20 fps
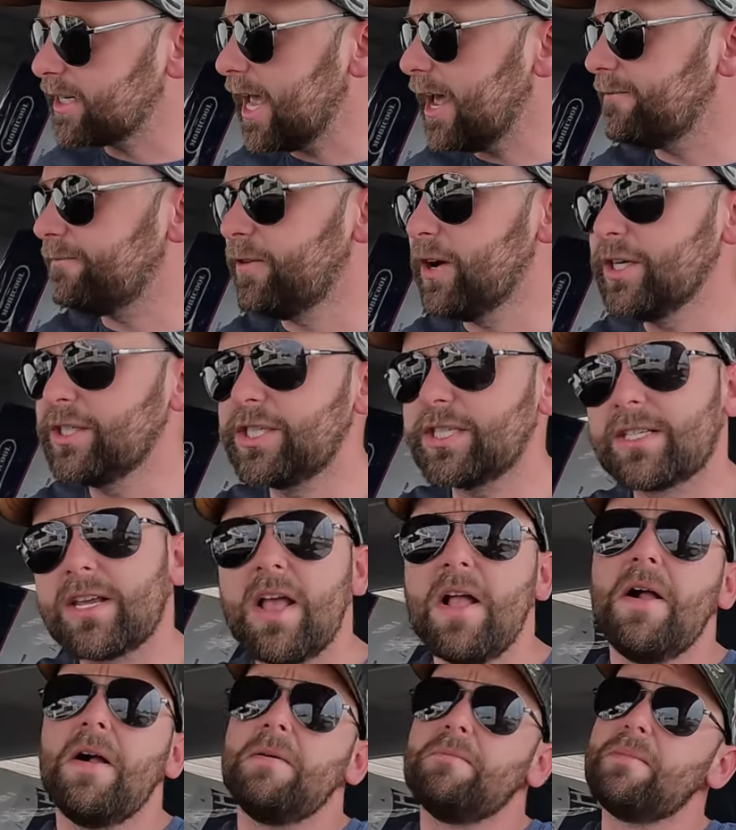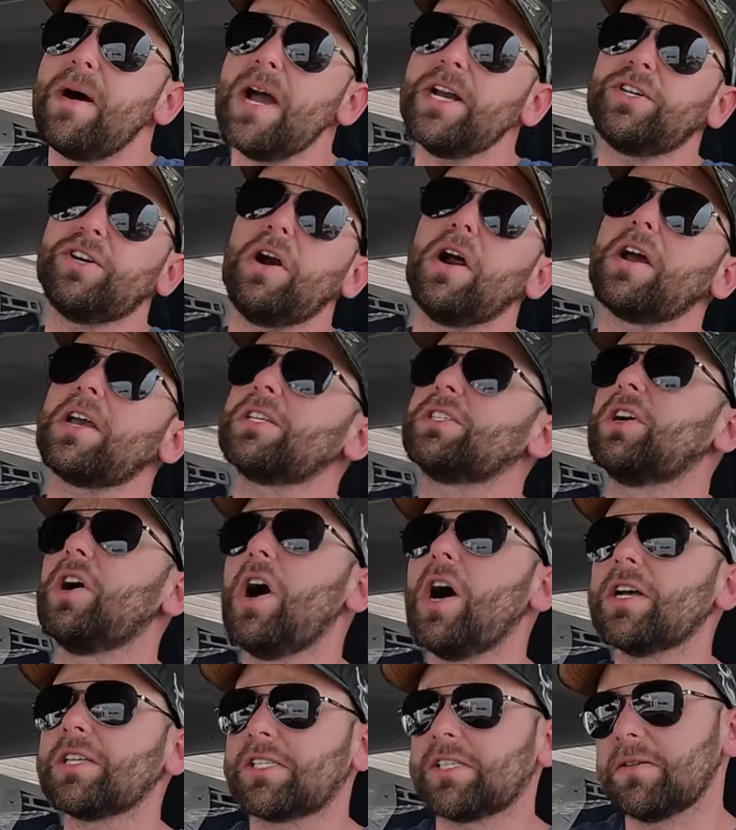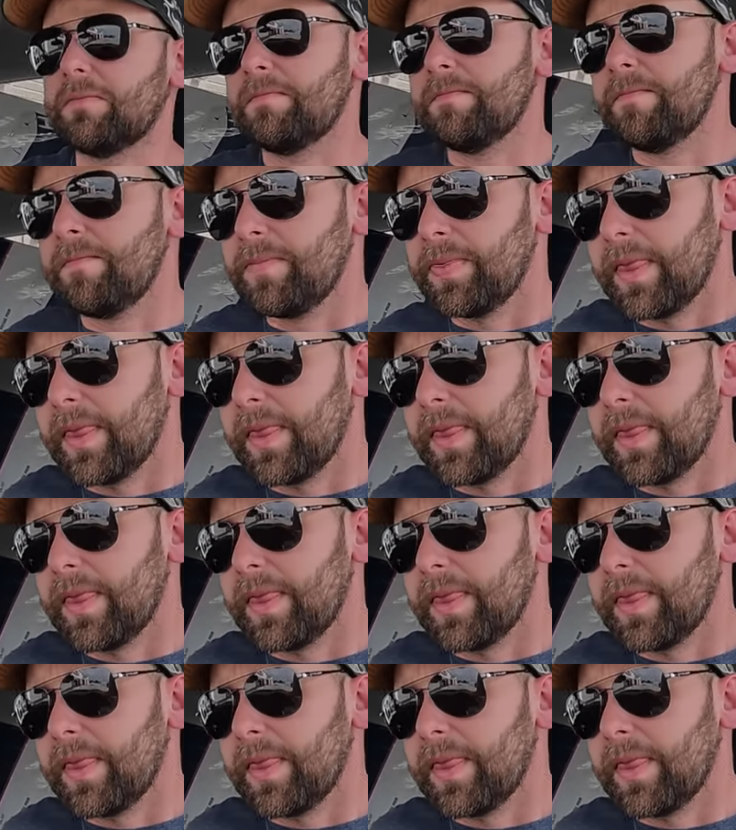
had fridges. My truck is awesome.